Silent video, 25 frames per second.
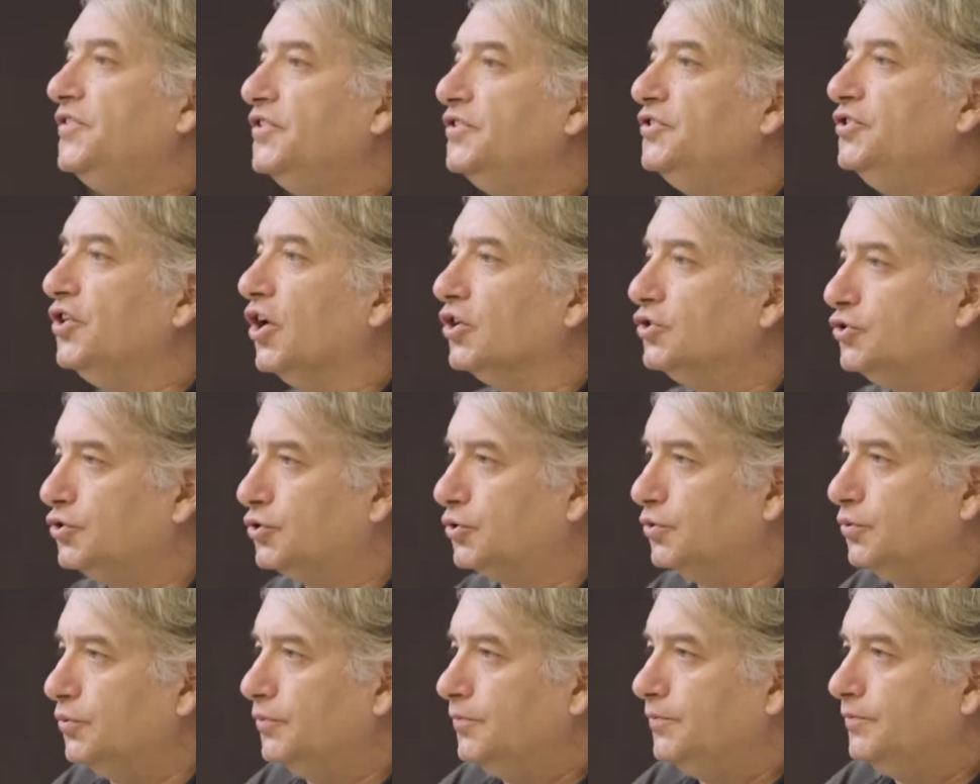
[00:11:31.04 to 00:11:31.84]
is not
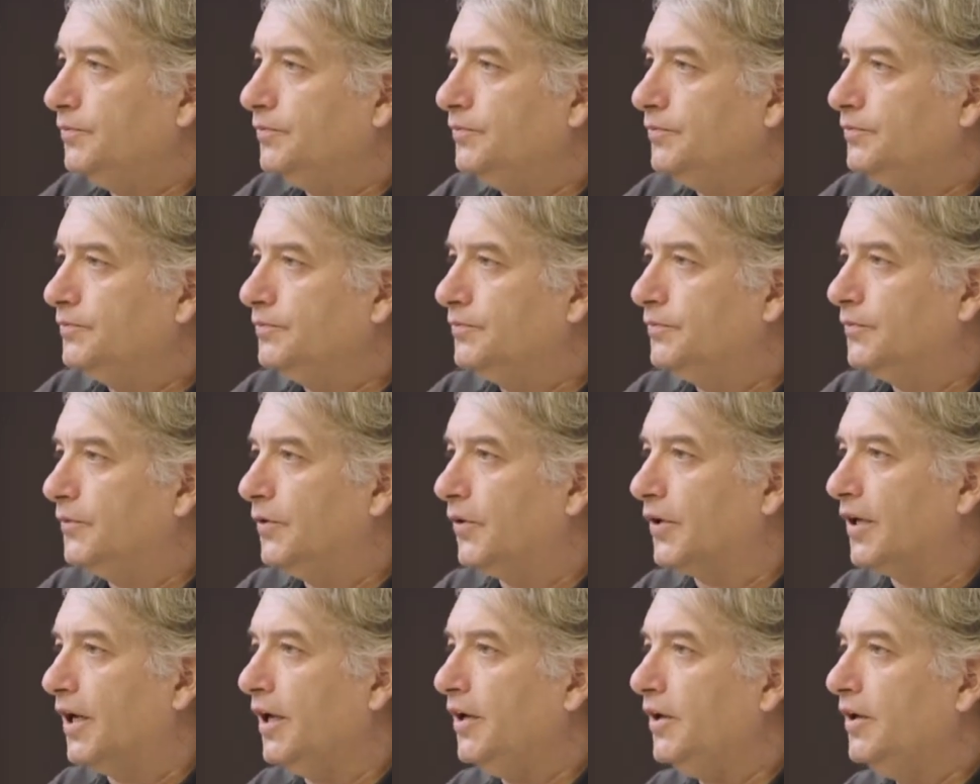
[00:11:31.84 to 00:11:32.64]
true,
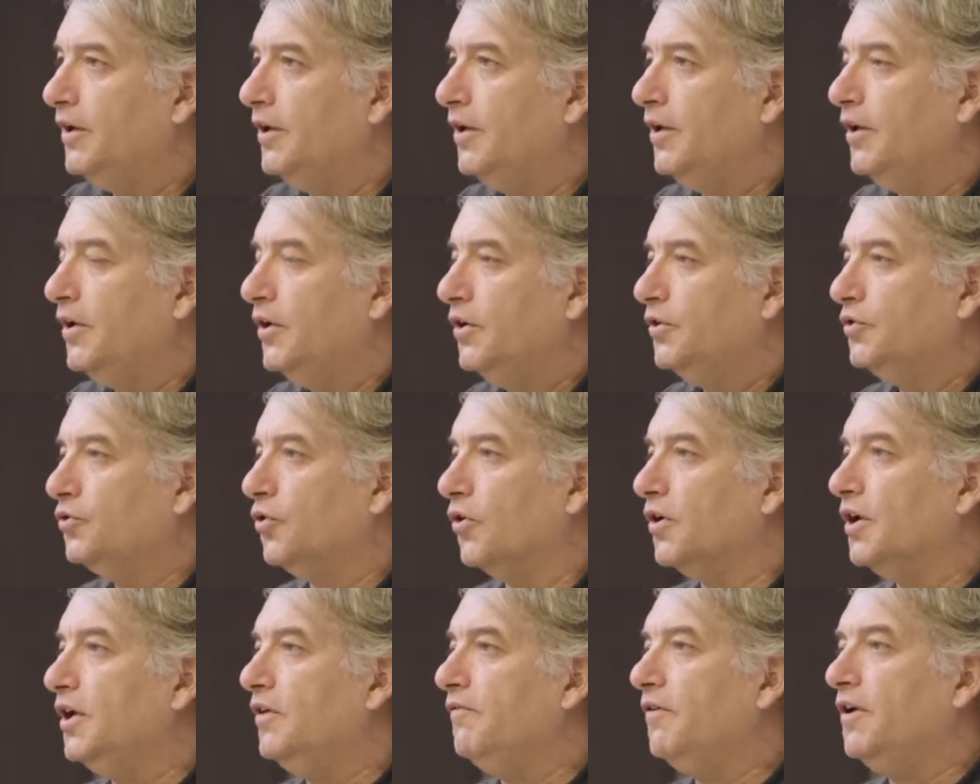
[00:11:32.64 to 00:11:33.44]
okay?
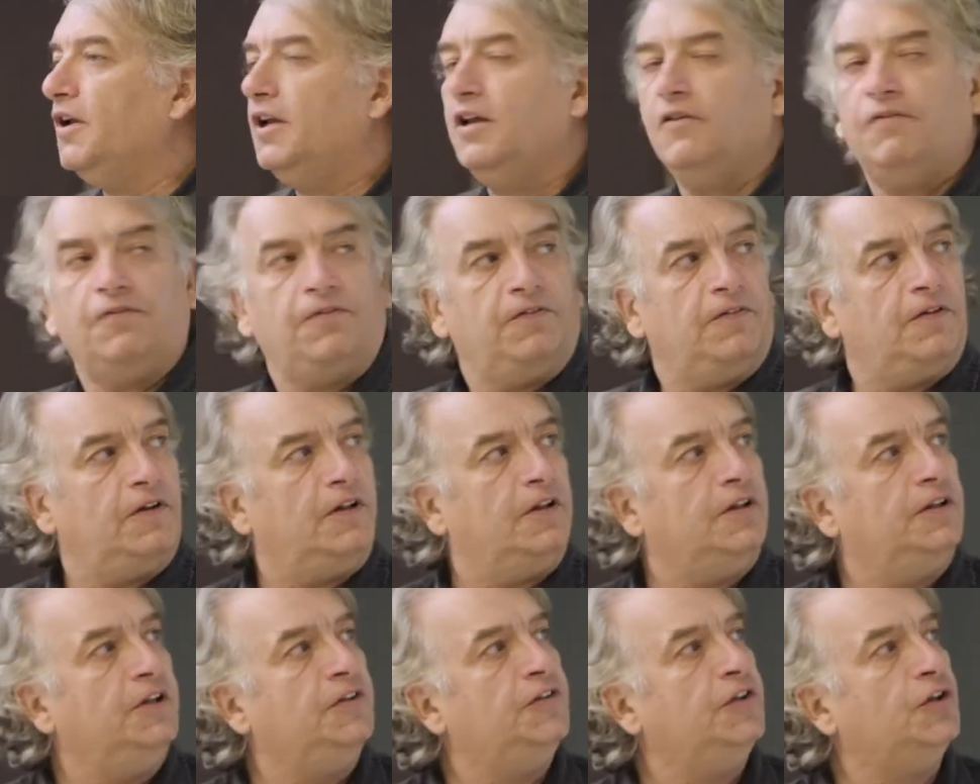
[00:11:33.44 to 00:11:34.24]
So even if
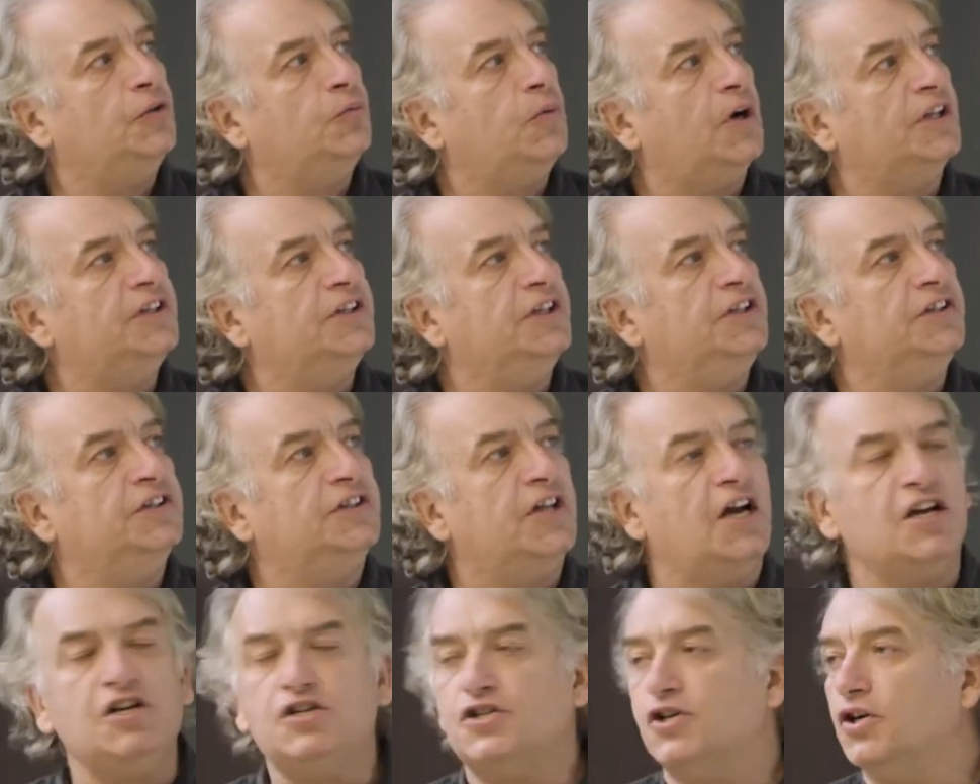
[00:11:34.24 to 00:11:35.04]
this is what the
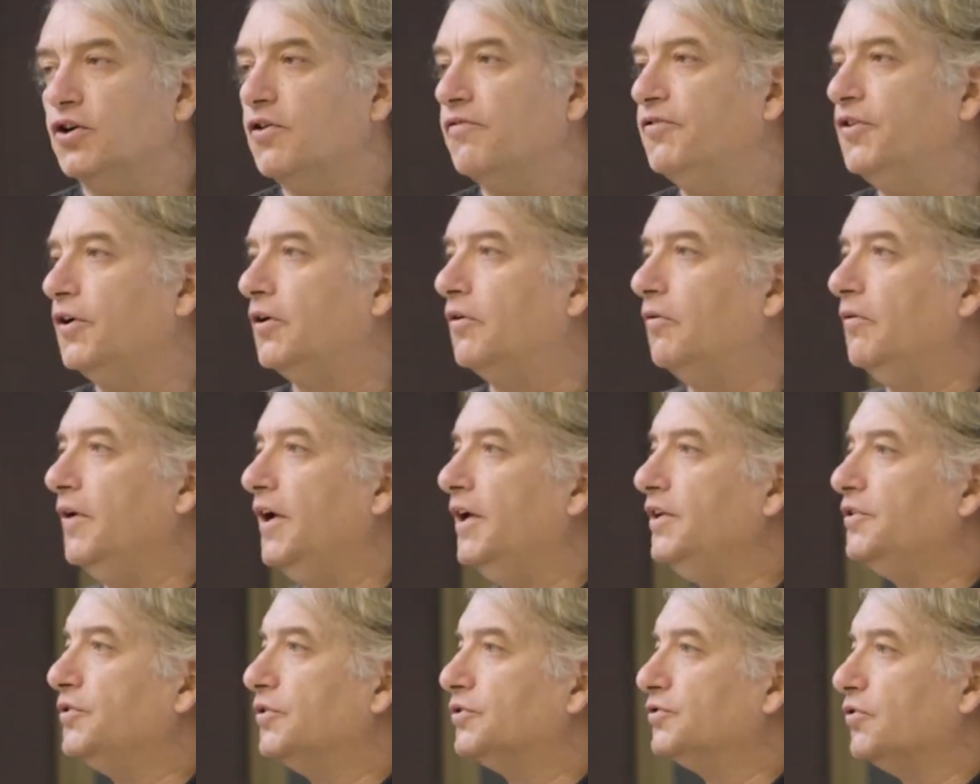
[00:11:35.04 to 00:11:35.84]
intention of the
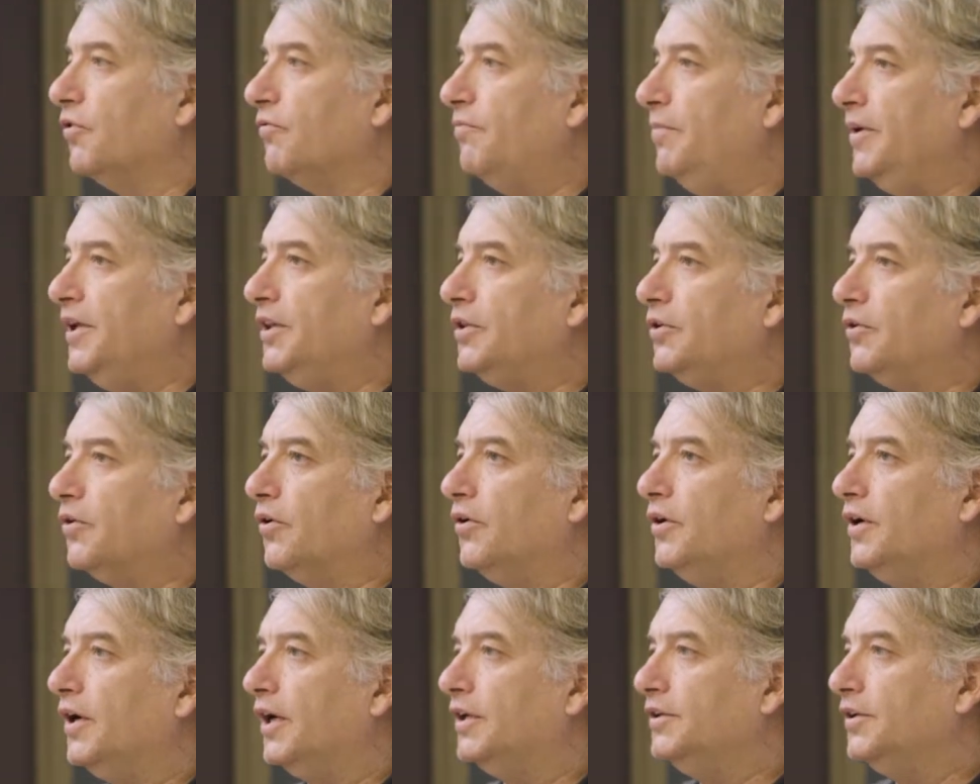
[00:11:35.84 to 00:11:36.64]
creators of
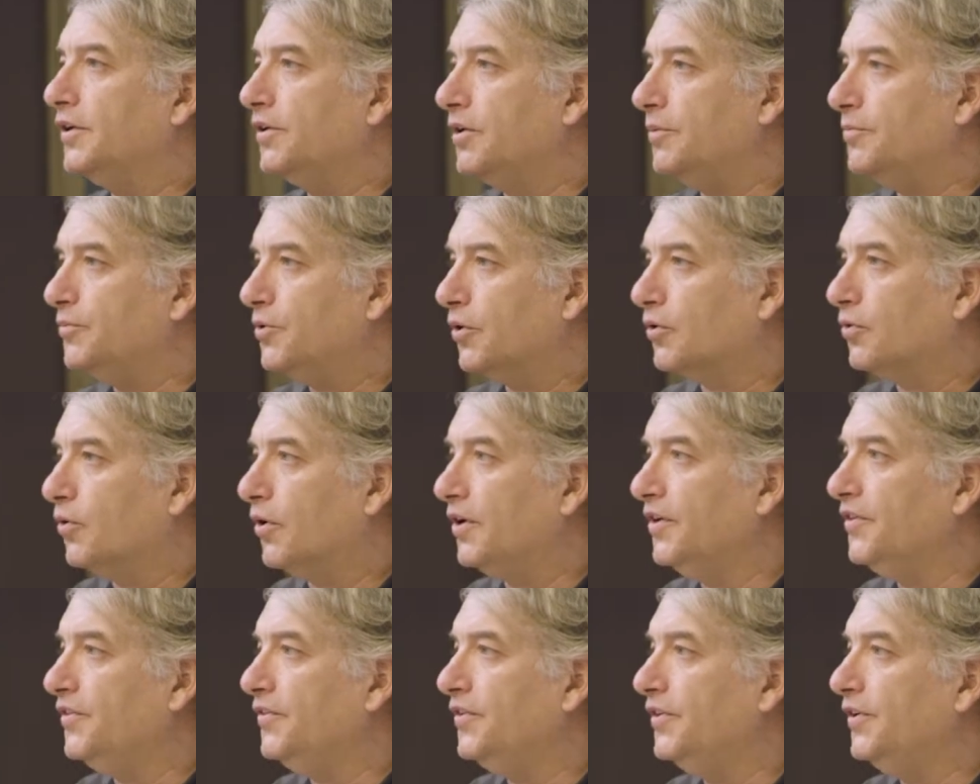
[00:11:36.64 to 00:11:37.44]
Bitcoin and the
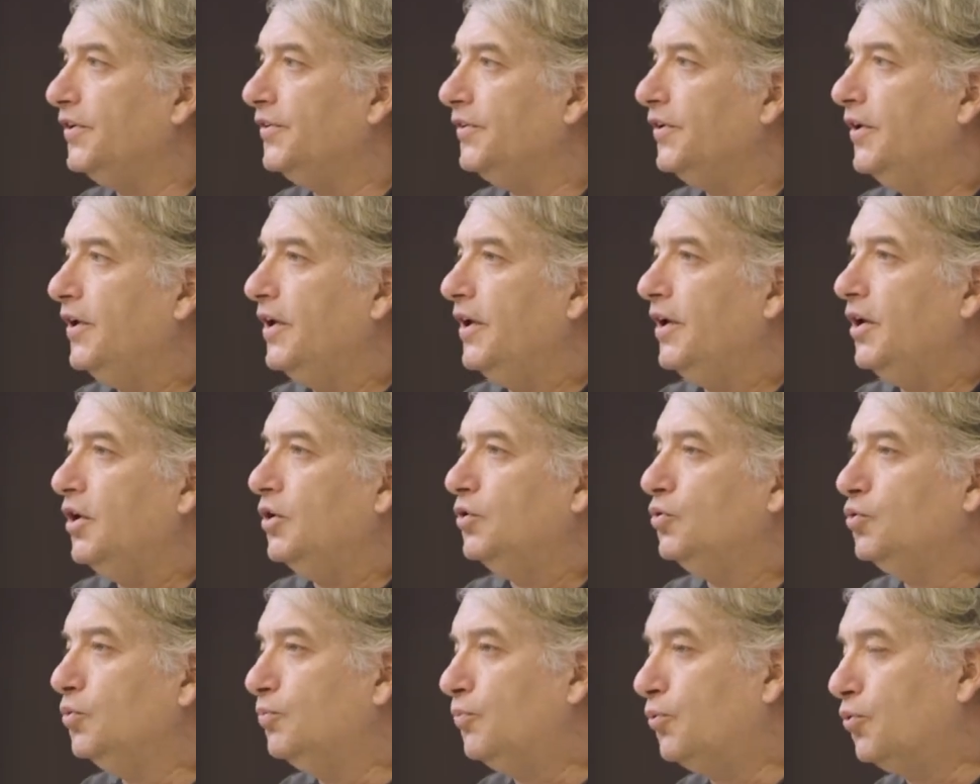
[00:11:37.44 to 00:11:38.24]
cryptocurrencies,
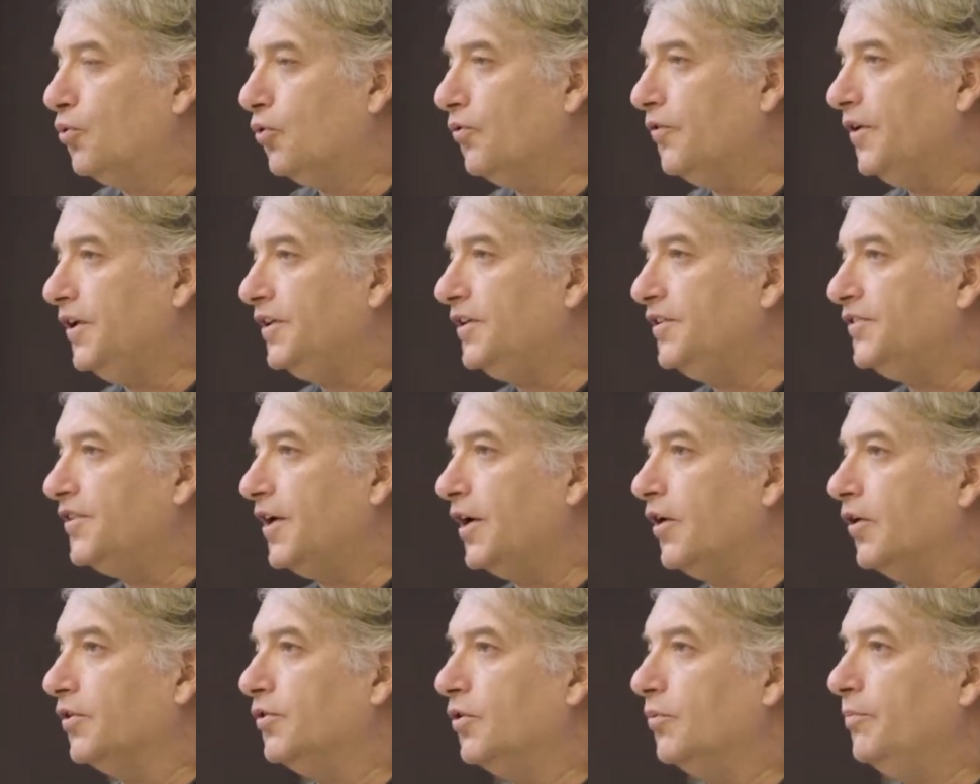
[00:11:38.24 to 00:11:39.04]
to prove it is
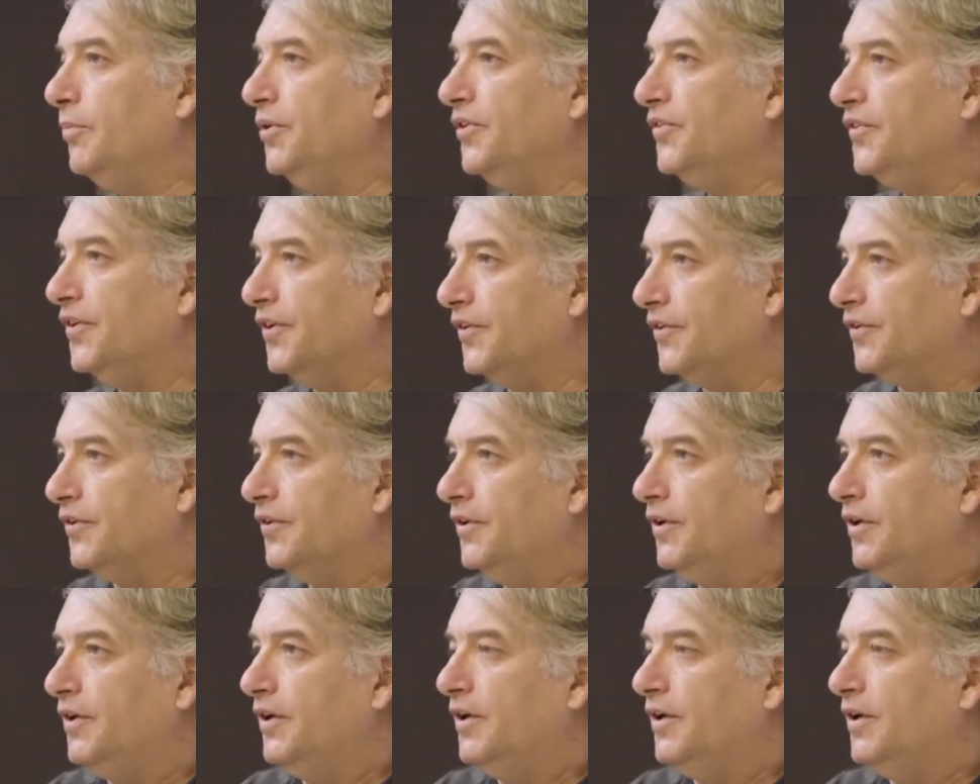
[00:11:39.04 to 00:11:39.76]
another business.